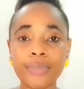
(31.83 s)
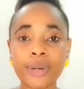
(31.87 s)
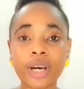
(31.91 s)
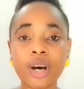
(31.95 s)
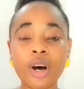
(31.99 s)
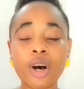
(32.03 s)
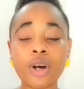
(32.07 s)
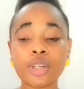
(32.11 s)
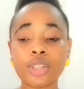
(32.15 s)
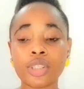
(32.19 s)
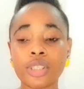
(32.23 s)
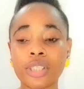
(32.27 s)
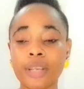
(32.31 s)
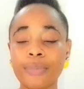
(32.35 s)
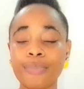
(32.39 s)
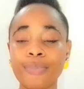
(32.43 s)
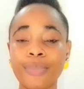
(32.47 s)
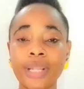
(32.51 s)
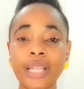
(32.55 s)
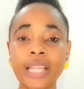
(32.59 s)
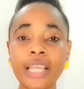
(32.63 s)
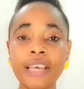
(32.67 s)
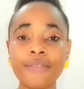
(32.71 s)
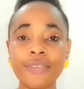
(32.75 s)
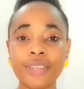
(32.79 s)
because they
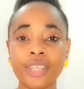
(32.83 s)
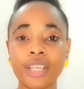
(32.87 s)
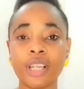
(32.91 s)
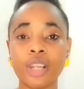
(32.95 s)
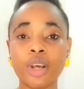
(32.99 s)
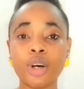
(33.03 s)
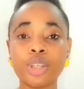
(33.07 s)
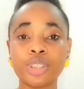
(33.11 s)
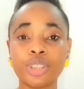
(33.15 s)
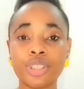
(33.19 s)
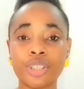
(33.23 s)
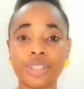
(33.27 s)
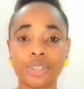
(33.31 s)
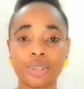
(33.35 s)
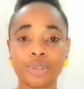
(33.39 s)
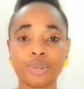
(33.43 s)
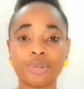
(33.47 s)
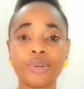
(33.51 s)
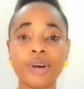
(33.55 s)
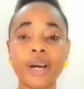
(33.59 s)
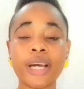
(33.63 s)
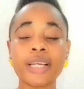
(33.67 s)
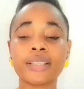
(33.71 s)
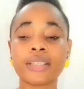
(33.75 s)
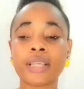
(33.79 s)
believe in the Lord Jesus
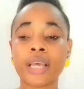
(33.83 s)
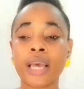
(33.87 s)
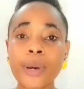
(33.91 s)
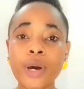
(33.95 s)
Christ,